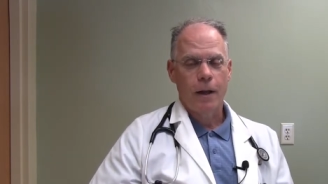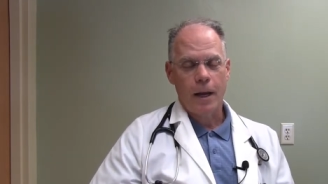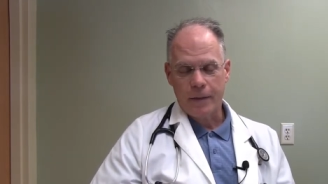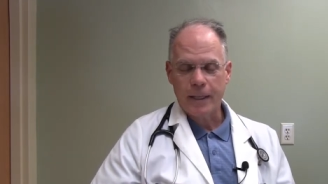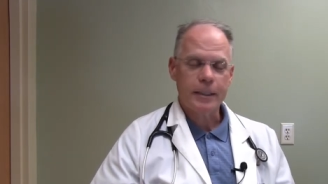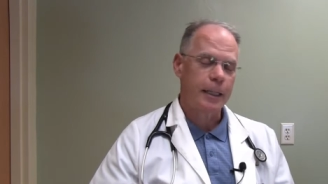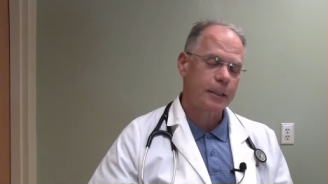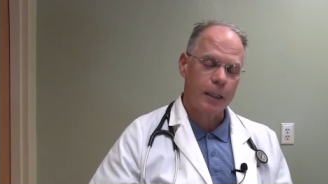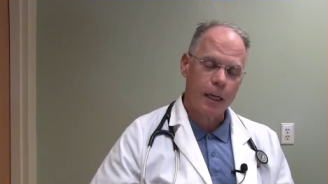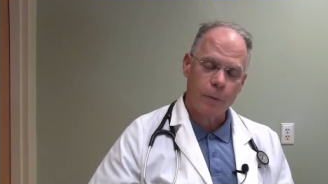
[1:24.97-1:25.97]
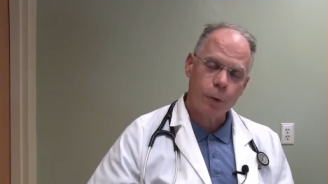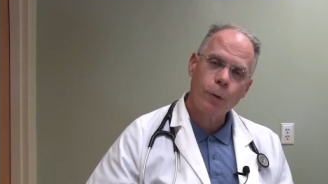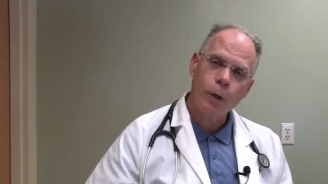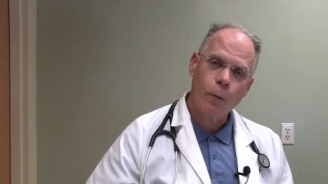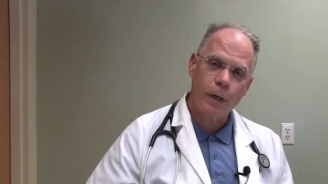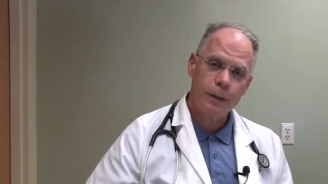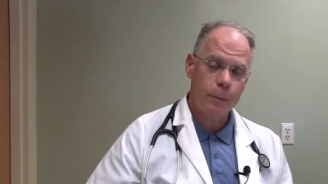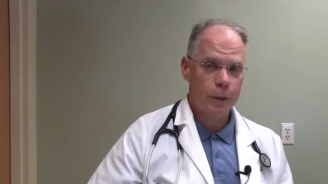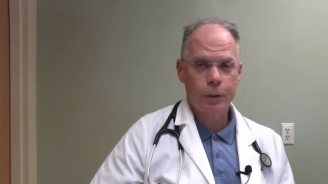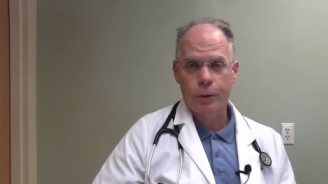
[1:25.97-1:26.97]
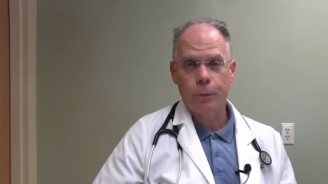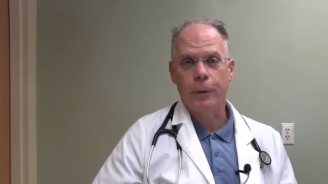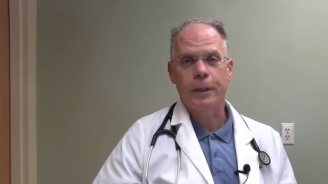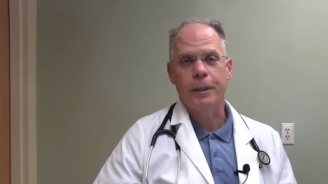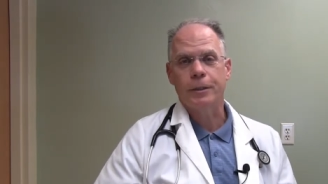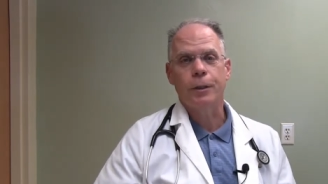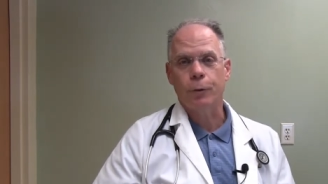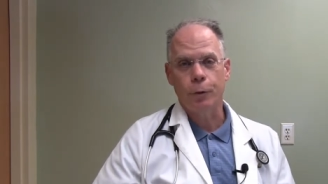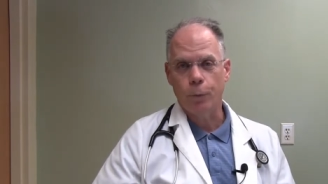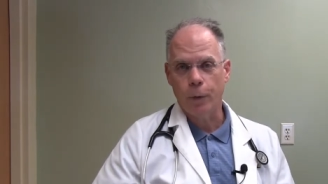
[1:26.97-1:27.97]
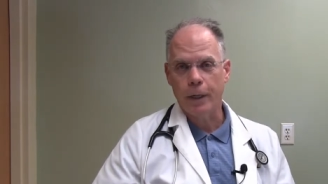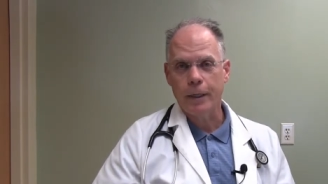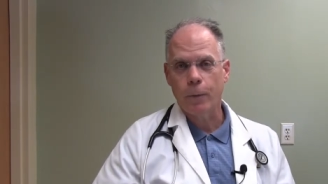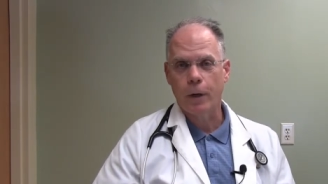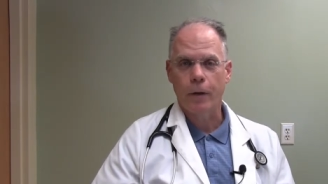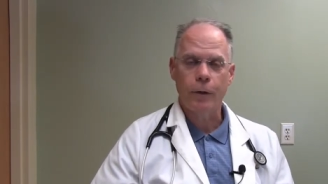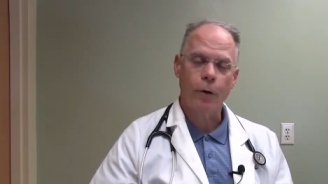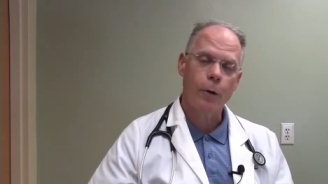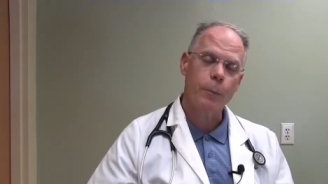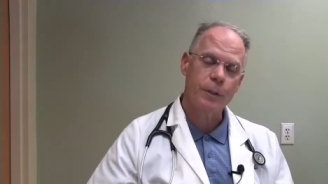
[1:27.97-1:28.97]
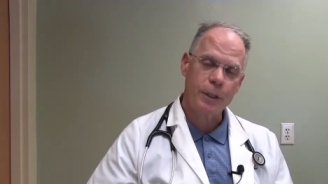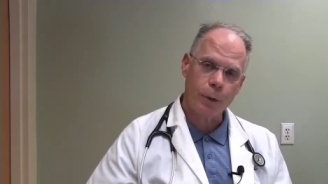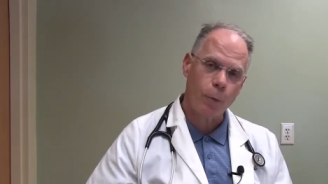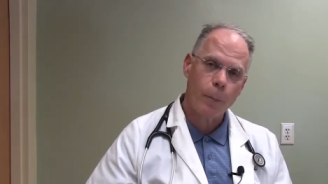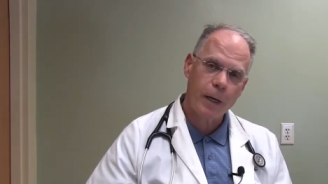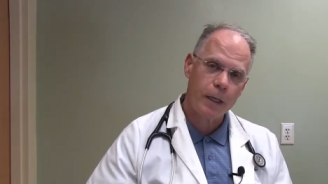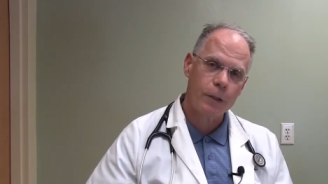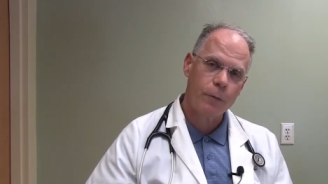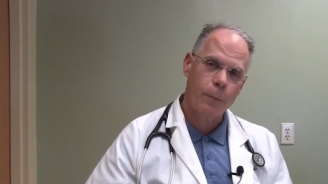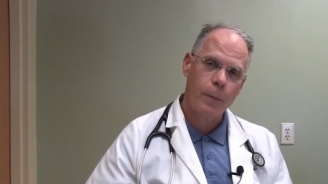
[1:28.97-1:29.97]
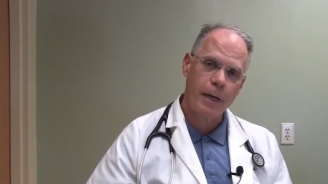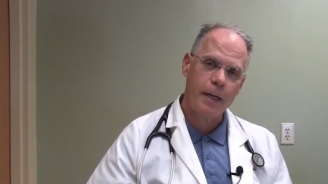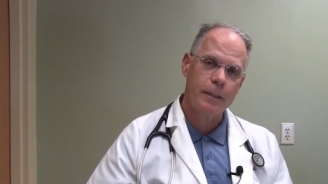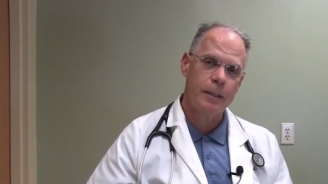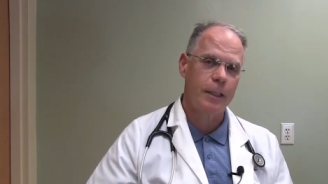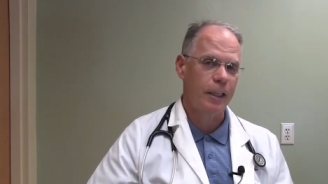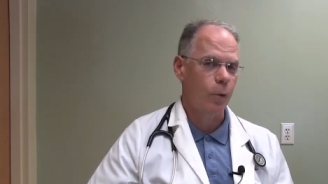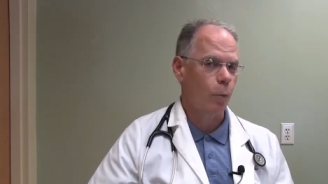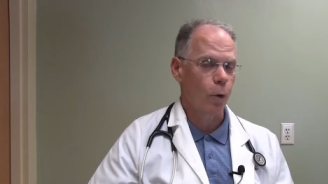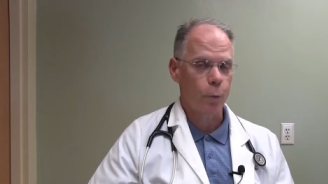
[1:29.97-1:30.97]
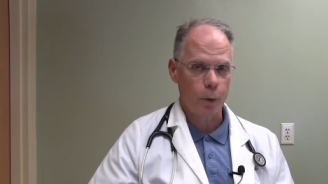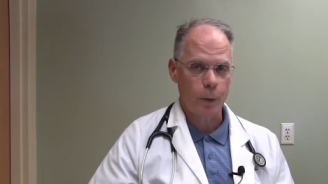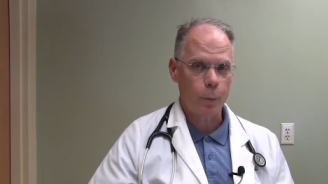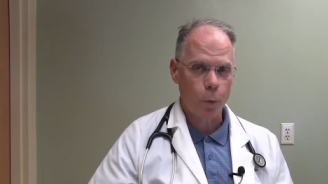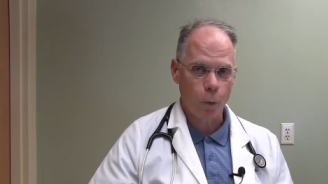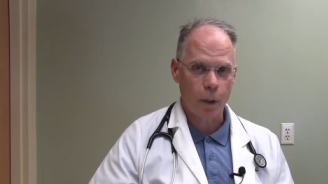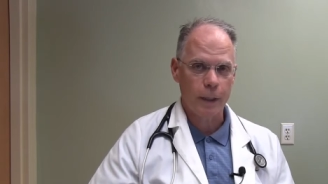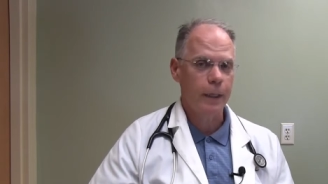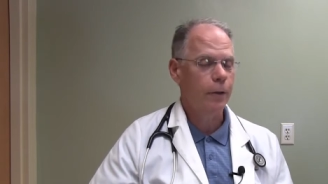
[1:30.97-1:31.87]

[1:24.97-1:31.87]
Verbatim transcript: And that's actually kind of a trick question because there really is no good way. While there are mosquito repellents for pets, they work really poorly.